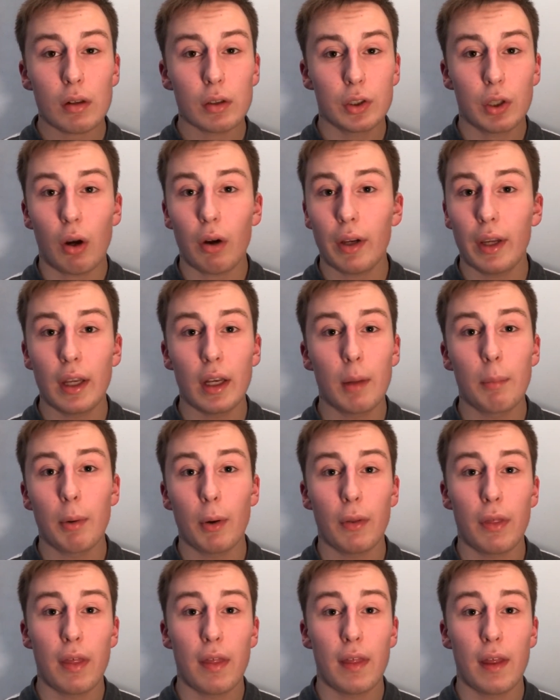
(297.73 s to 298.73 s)
talking to
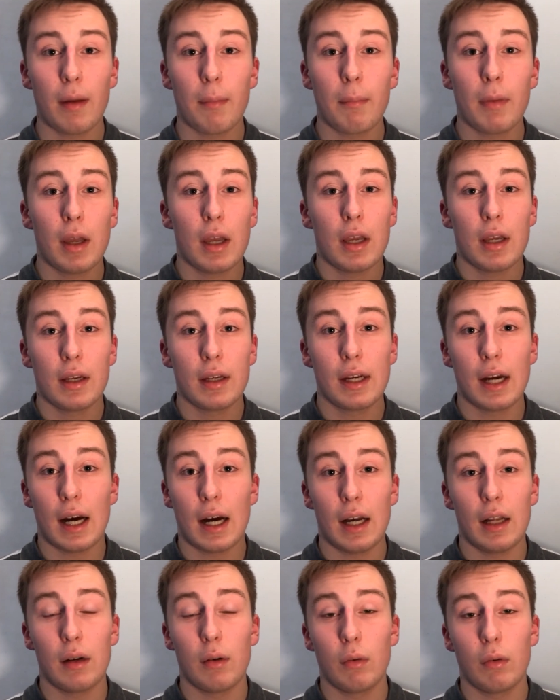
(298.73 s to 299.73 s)
both of them,
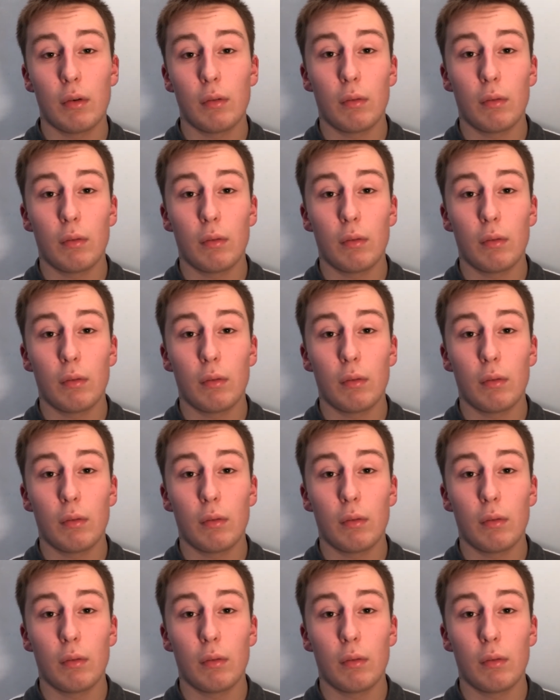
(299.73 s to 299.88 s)
got